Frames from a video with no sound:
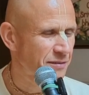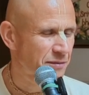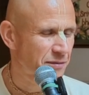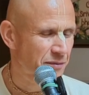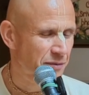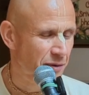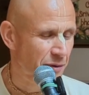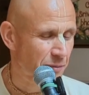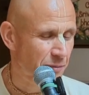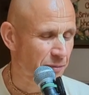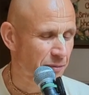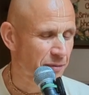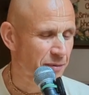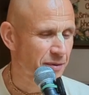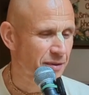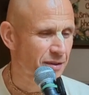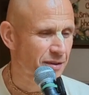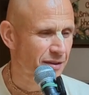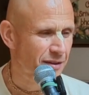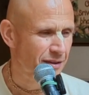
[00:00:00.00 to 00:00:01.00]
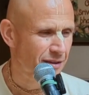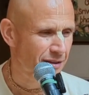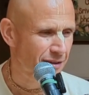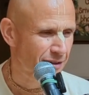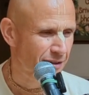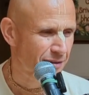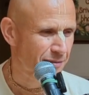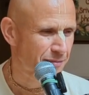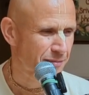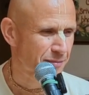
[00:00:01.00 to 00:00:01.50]
From
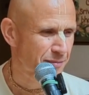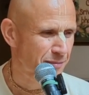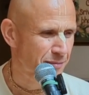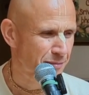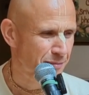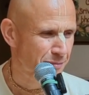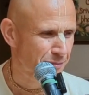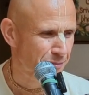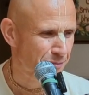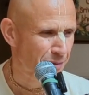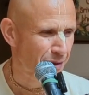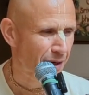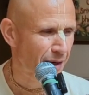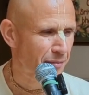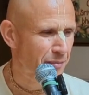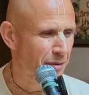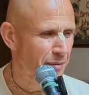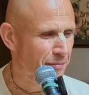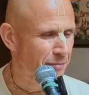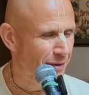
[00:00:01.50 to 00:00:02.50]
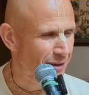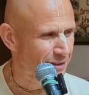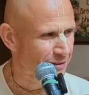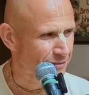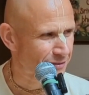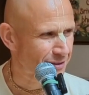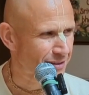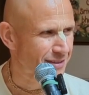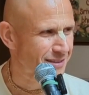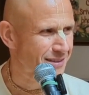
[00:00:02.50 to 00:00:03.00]
Brahma
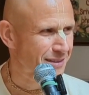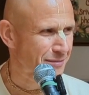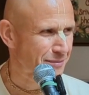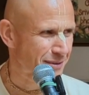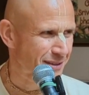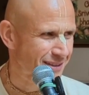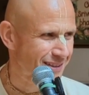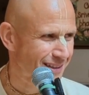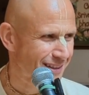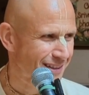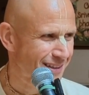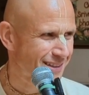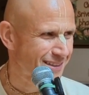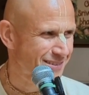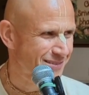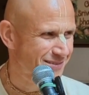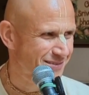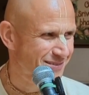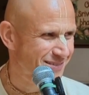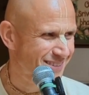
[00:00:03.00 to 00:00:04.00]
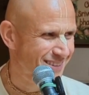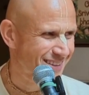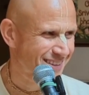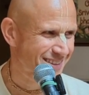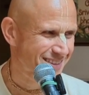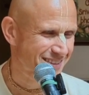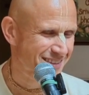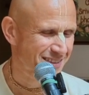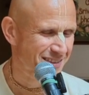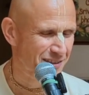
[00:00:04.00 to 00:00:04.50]
Madhva sampradaya.
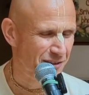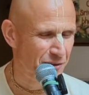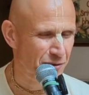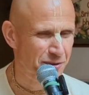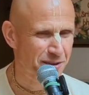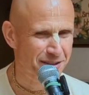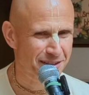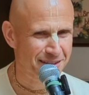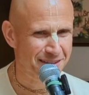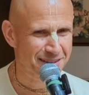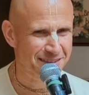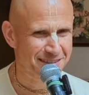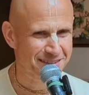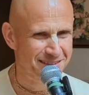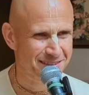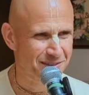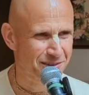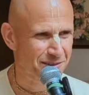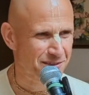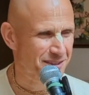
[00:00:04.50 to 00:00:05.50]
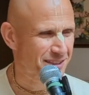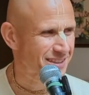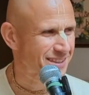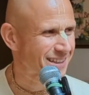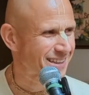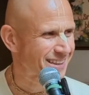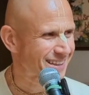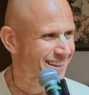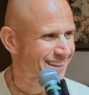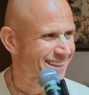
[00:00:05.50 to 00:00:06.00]
Yes. Gaudiya is Lord
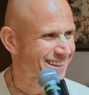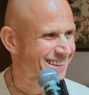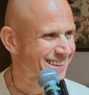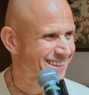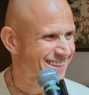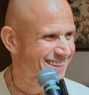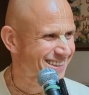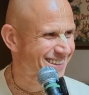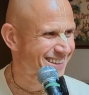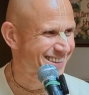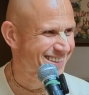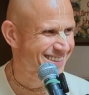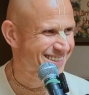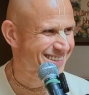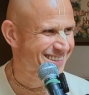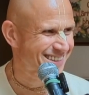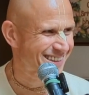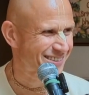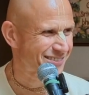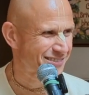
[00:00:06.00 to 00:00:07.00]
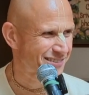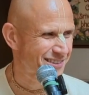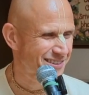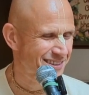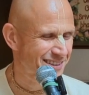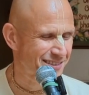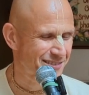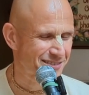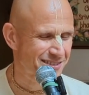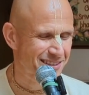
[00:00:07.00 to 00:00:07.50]
Chaitanya
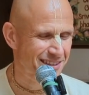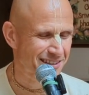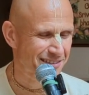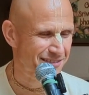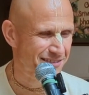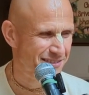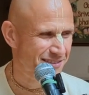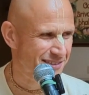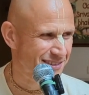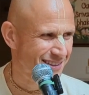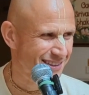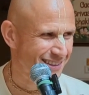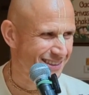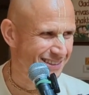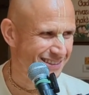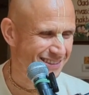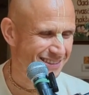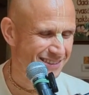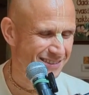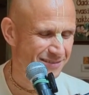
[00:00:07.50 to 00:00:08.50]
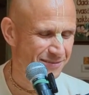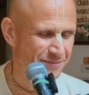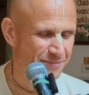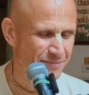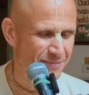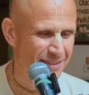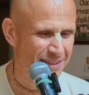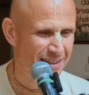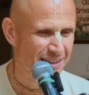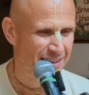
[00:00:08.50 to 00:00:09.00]
himself. Yes.
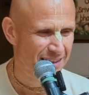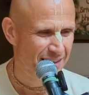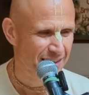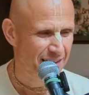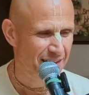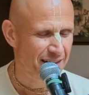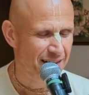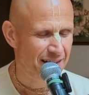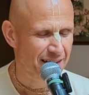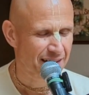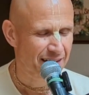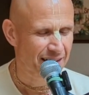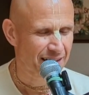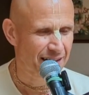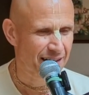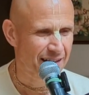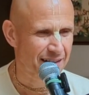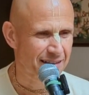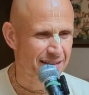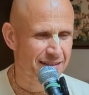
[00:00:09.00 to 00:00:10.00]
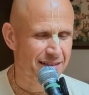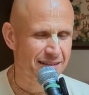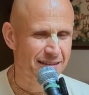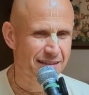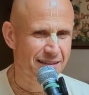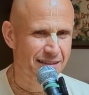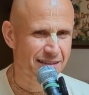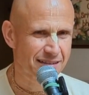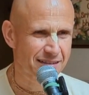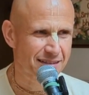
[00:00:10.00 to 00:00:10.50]
And
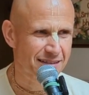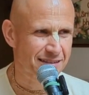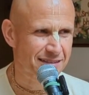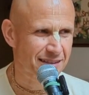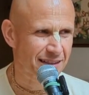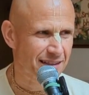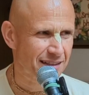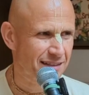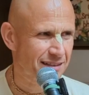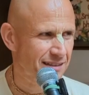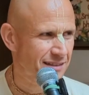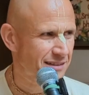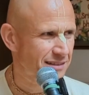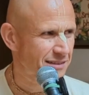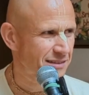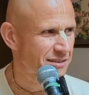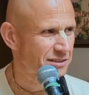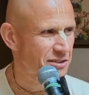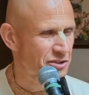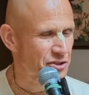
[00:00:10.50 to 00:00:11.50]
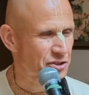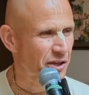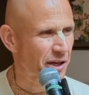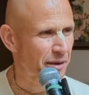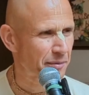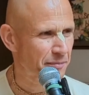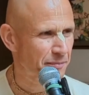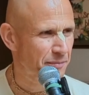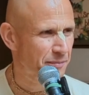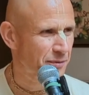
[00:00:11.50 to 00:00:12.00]
the second
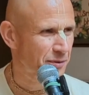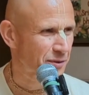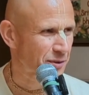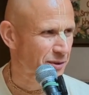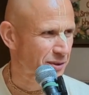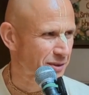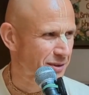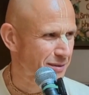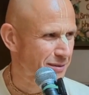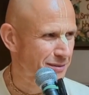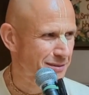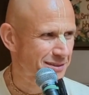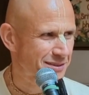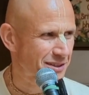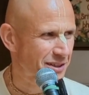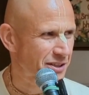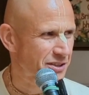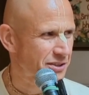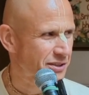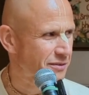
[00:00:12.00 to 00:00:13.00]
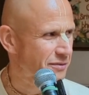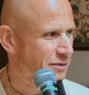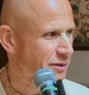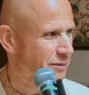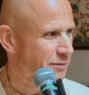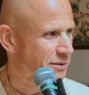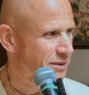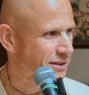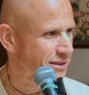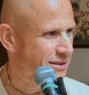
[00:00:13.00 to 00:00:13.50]
gem or treasure
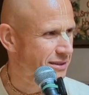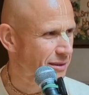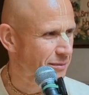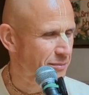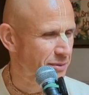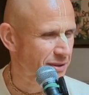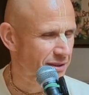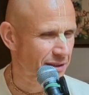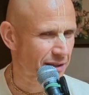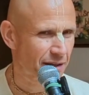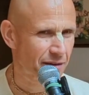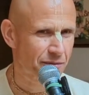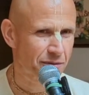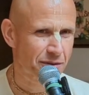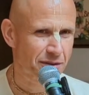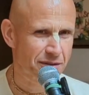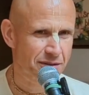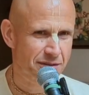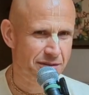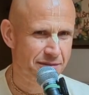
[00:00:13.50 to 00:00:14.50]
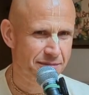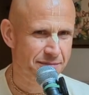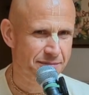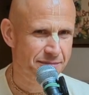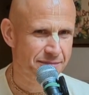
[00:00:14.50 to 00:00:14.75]
from this sampradaya was